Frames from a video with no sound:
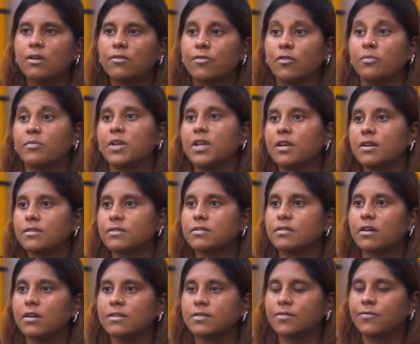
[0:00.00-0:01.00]
For me,
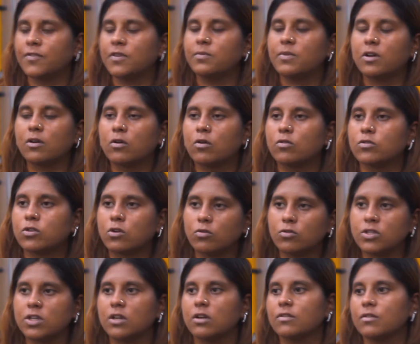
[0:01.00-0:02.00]
as a female coach
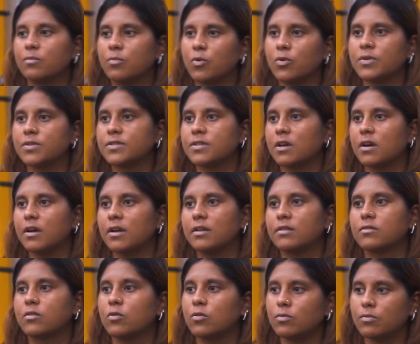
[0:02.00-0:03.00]
coaching on the boys side,